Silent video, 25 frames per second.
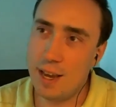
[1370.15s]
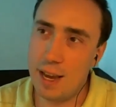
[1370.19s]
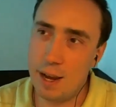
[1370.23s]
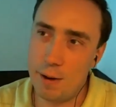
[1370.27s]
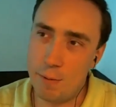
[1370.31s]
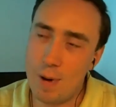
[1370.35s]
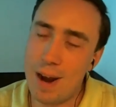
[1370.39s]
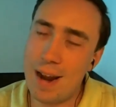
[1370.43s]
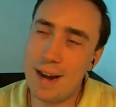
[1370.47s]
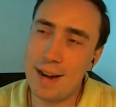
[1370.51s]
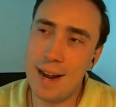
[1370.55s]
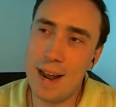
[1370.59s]

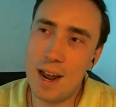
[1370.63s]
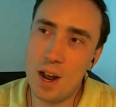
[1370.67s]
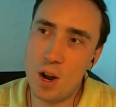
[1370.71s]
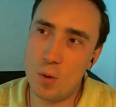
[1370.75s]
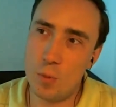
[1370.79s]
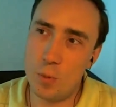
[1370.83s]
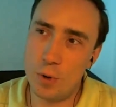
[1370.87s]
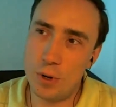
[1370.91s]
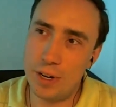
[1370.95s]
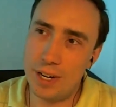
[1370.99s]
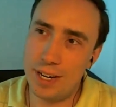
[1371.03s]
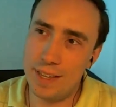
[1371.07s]
And right now
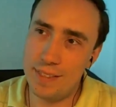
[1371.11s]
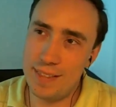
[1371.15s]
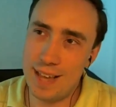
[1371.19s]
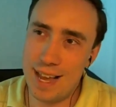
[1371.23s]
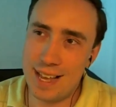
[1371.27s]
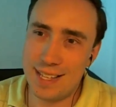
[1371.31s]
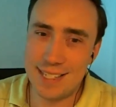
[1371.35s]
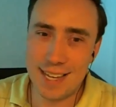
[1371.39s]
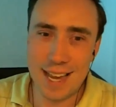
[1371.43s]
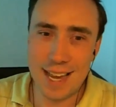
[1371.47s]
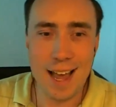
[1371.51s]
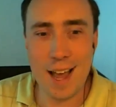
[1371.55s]
we're in
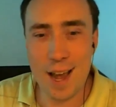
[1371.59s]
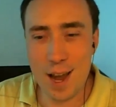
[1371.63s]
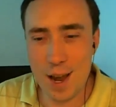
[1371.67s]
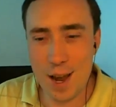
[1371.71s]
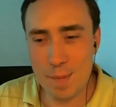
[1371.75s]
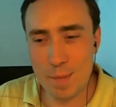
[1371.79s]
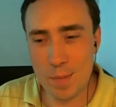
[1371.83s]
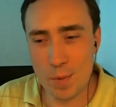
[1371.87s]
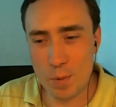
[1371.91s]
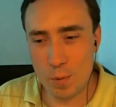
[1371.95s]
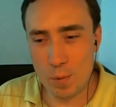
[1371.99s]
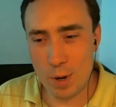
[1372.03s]
that
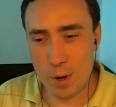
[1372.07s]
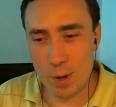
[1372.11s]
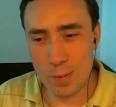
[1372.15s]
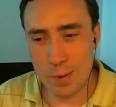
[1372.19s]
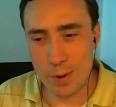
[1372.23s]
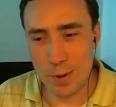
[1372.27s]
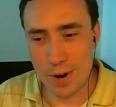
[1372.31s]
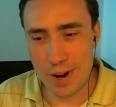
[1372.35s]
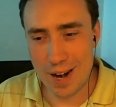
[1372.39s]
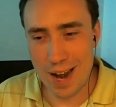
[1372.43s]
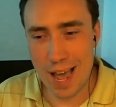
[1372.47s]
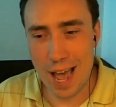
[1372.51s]
time where
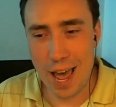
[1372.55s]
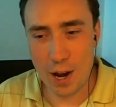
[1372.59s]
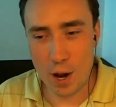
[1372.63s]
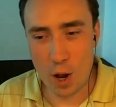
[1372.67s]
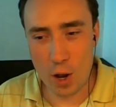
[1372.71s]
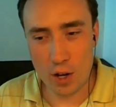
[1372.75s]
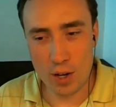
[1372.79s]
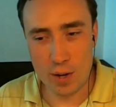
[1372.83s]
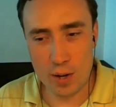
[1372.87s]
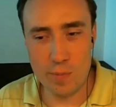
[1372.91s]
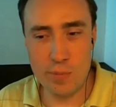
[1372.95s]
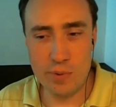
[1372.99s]
we're not
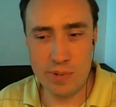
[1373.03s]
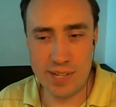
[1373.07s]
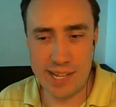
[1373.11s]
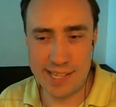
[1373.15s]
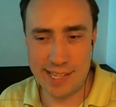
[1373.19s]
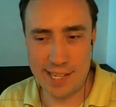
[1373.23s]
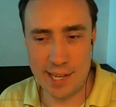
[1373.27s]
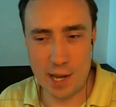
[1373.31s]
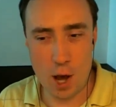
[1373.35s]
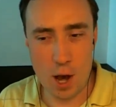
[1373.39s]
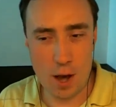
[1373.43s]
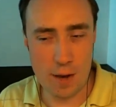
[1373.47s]

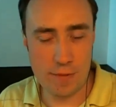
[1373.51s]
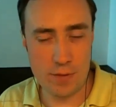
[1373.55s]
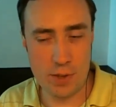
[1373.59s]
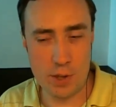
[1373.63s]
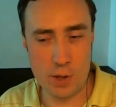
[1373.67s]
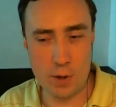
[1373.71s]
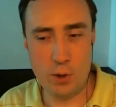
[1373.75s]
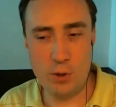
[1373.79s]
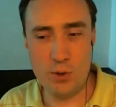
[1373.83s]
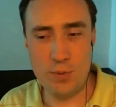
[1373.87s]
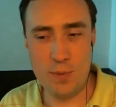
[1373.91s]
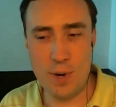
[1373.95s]
completely off
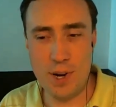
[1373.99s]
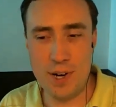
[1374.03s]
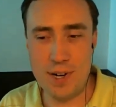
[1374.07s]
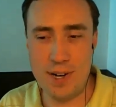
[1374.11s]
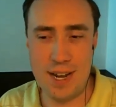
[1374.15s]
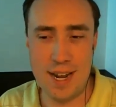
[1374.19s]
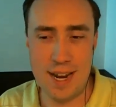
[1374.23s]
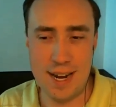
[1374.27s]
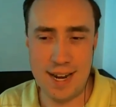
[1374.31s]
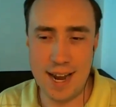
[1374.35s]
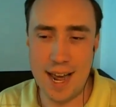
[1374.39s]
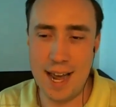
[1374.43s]
the old one
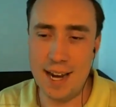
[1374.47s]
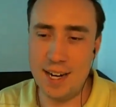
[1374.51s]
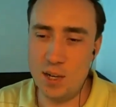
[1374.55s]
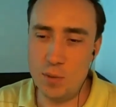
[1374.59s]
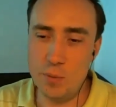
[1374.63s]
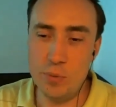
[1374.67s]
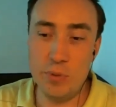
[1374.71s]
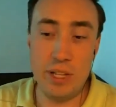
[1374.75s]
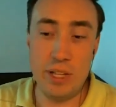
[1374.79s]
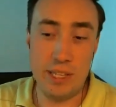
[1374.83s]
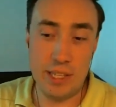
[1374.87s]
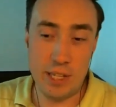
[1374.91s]
and not
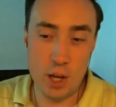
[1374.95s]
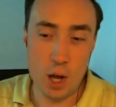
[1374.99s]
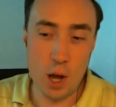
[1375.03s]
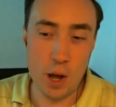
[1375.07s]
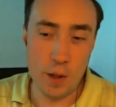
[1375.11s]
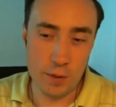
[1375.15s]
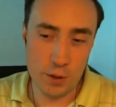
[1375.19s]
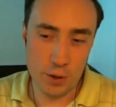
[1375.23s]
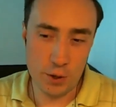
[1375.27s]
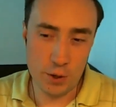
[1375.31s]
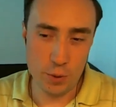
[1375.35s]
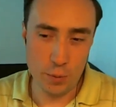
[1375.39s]
completely
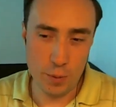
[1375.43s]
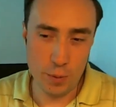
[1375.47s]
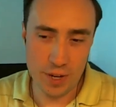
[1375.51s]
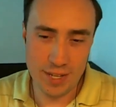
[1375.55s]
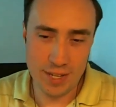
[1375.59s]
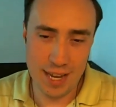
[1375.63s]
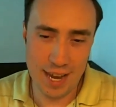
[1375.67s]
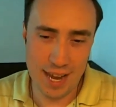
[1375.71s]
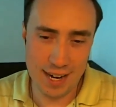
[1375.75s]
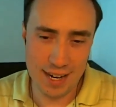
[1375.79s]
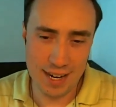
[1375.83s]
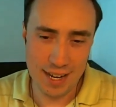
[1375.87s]
on the new
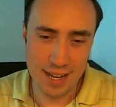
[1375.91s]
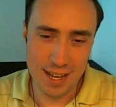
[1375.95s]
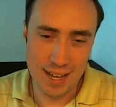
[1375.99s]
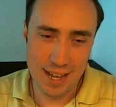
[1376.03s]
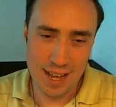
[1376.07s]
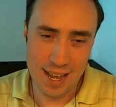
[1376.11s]
one yet.